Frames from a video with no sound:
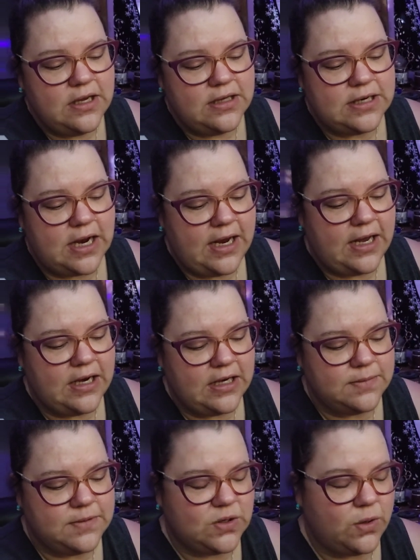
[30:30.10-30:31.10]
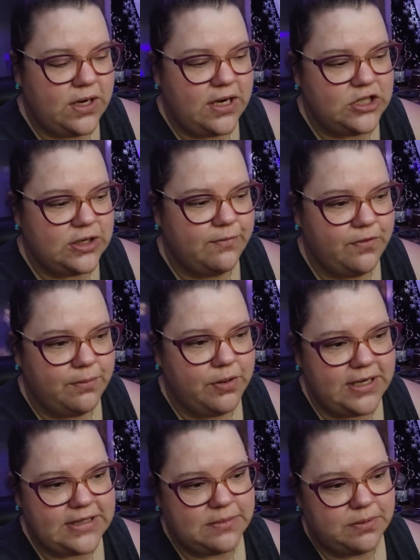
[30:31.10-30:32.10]
diet, and I'm sorry I jumped from
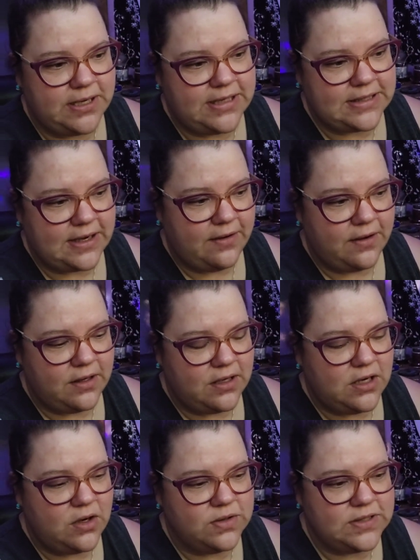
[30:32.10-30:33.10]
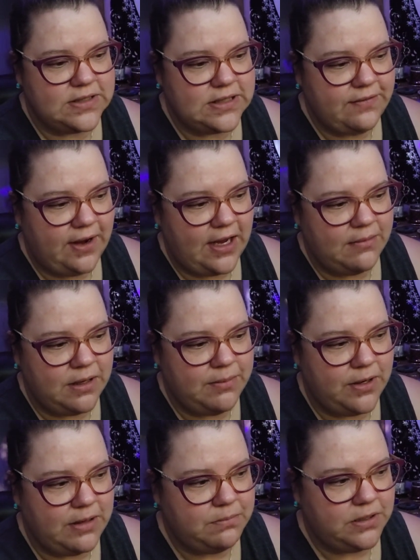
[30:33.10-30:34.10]
place to place. Since I've had my
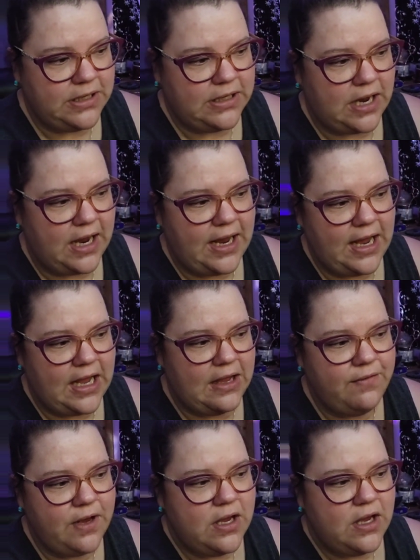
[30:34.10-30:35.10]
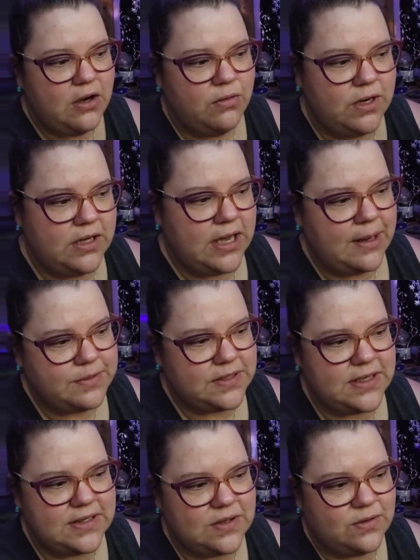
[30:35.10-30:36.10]
brain bleed, I have
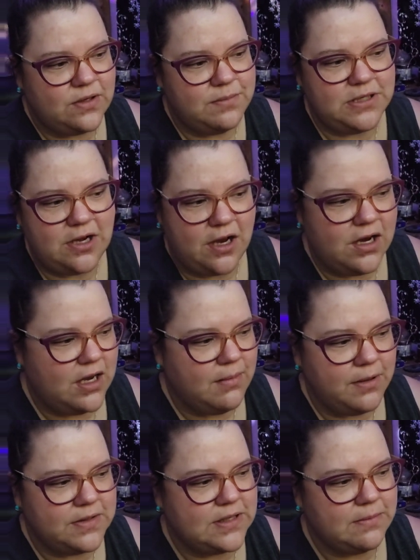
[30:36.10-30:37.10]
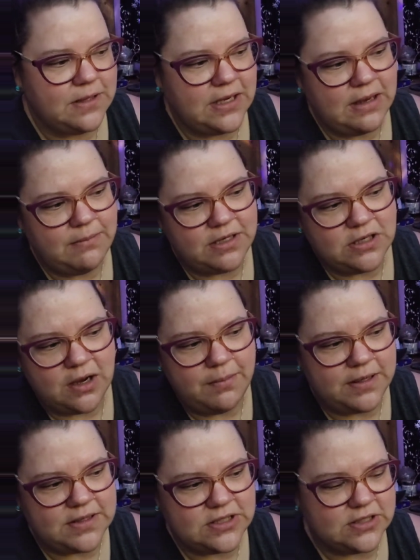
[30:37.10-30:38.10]
relapses, so I'll be talking about something and my
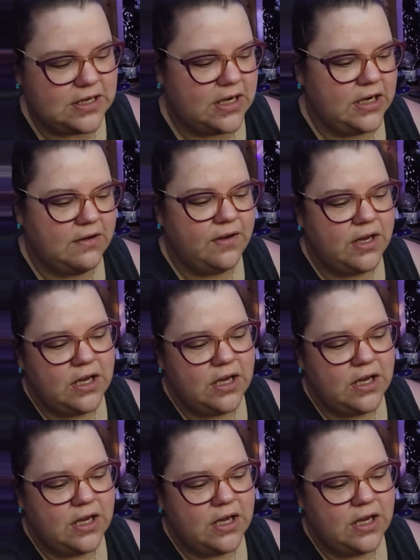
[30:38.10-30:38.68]
topics just kind of